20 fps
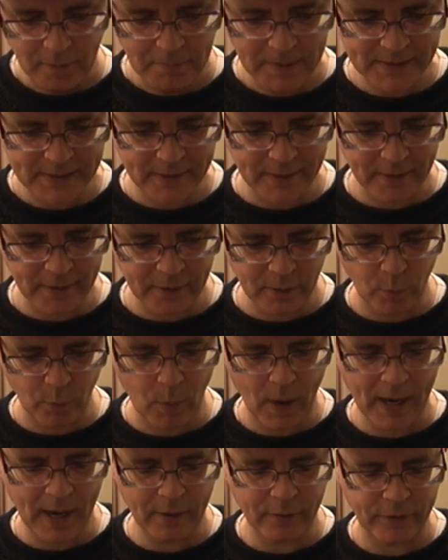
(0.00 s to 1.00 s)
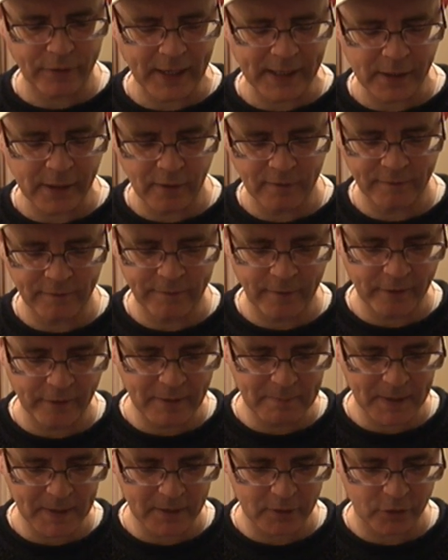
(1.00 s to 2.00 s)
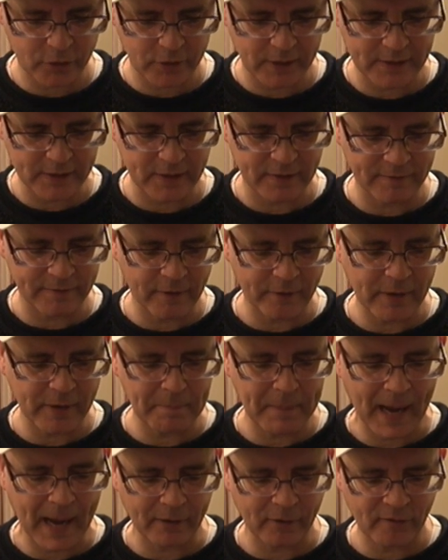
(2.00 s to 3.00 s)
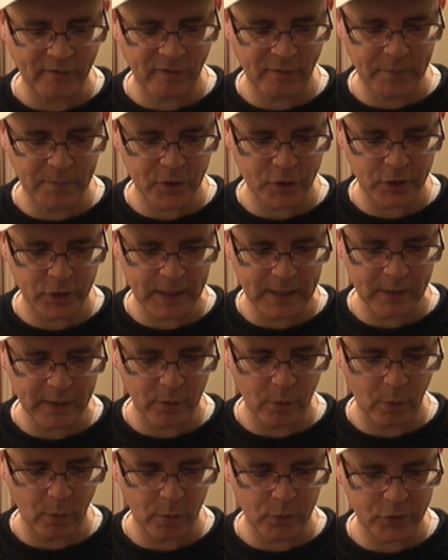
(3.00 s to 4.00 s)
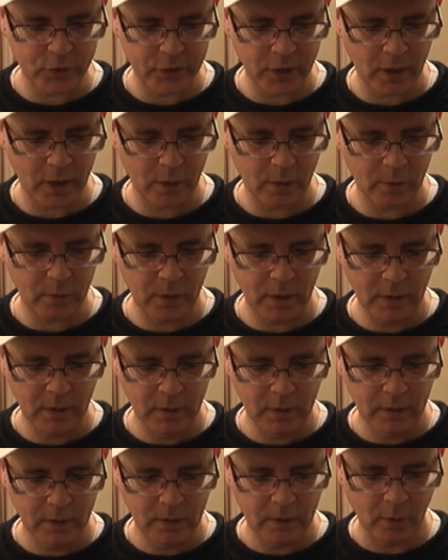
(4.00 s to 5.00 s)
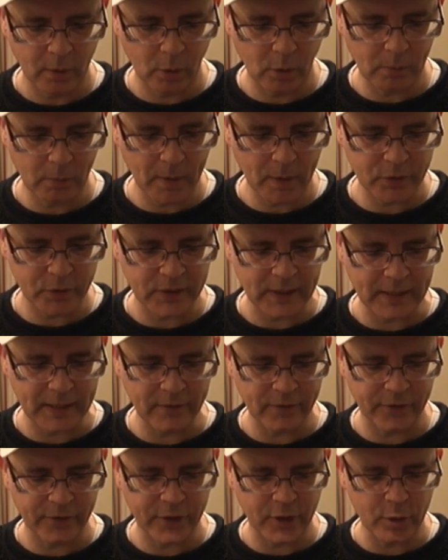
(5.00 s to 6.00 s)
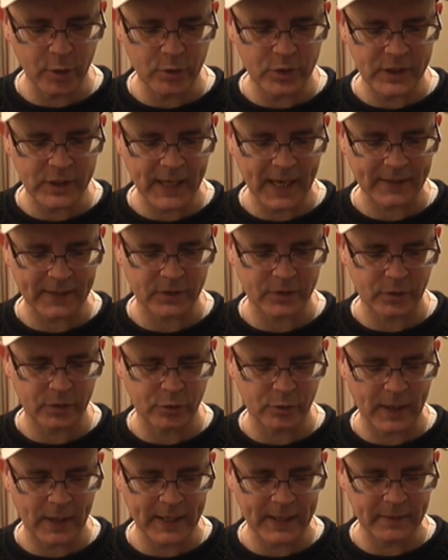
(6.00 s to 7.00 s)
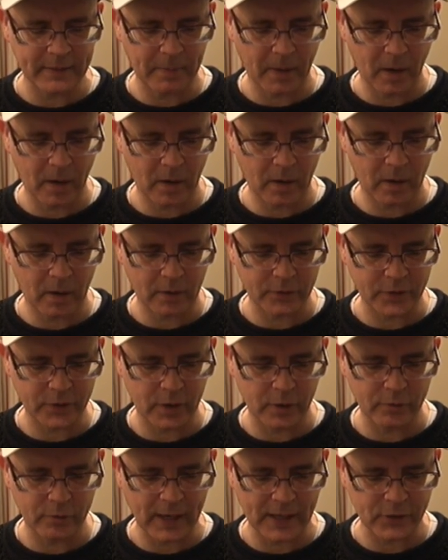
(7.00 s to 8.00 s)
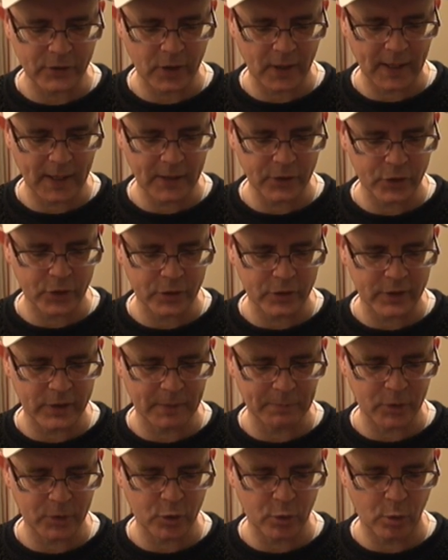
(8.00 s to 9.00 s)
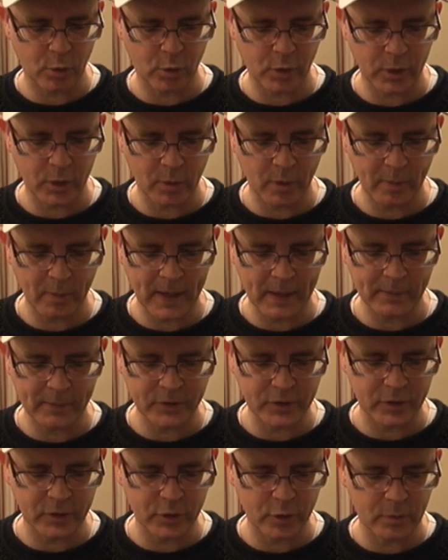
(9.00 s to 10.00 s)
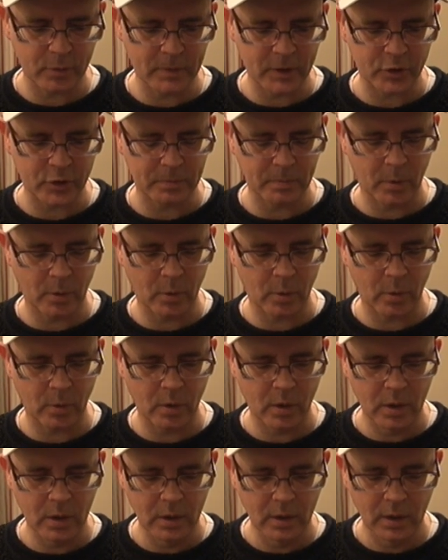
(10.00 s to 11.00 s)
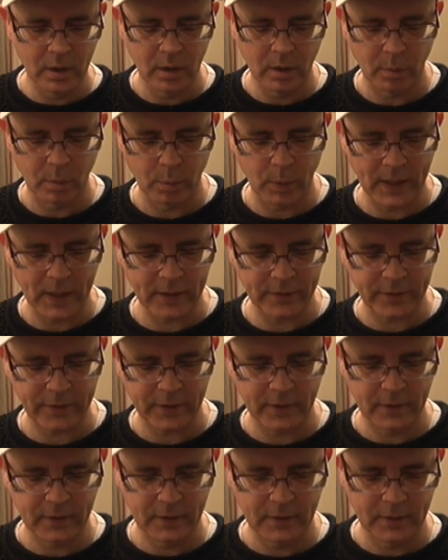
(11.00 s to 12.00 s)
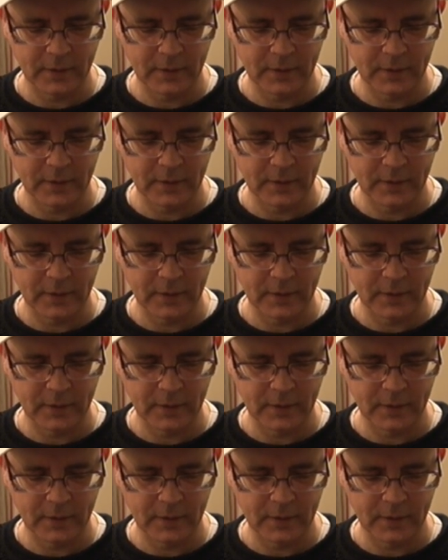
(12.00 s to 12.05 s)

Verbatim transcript: Mister Duncan, wow, thank you very much. It's a very powerful machine. Also, almost enthusiast grade part. Congratulations, I'm sure you will be able to do much more with